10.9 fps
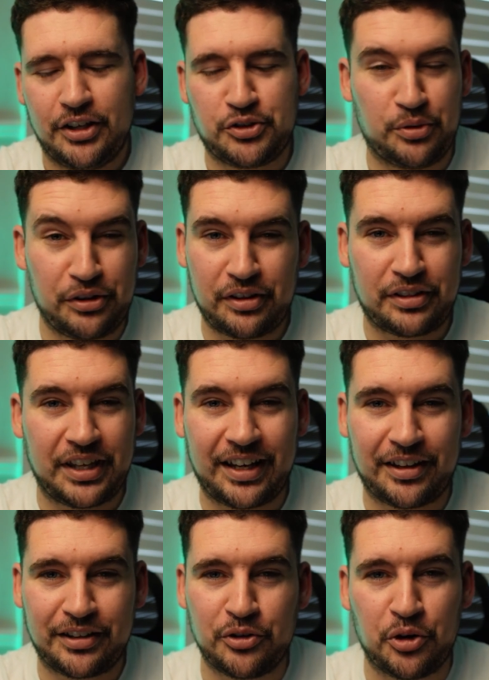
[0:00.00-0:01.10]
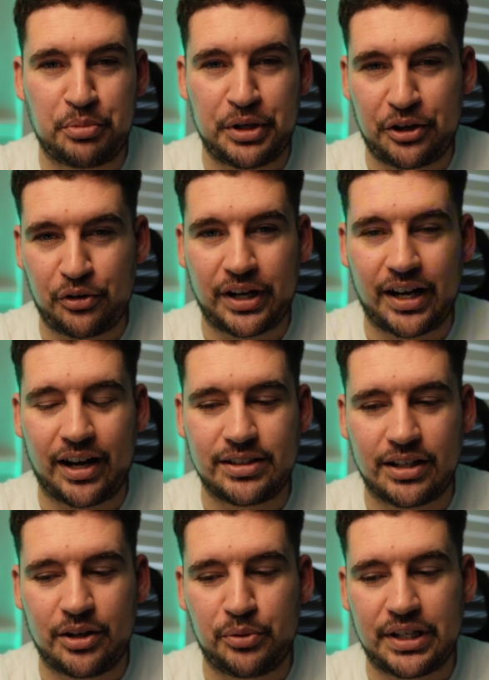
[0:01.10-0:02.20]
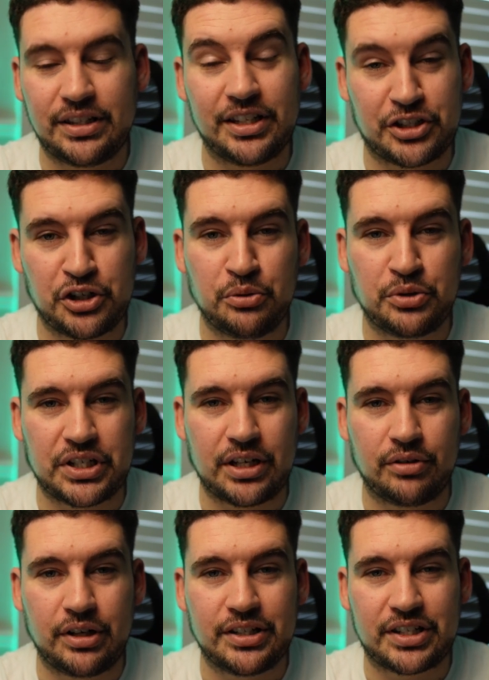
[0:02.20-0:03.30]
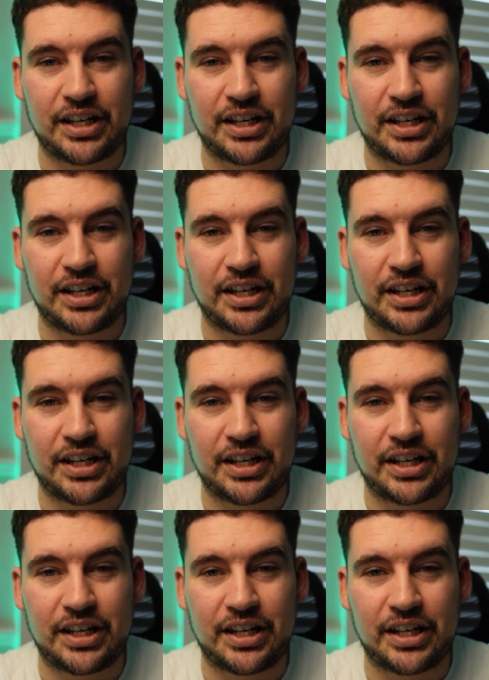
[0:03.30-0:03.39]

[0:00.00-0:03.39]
So another thing I thought would be a great idea within this new series,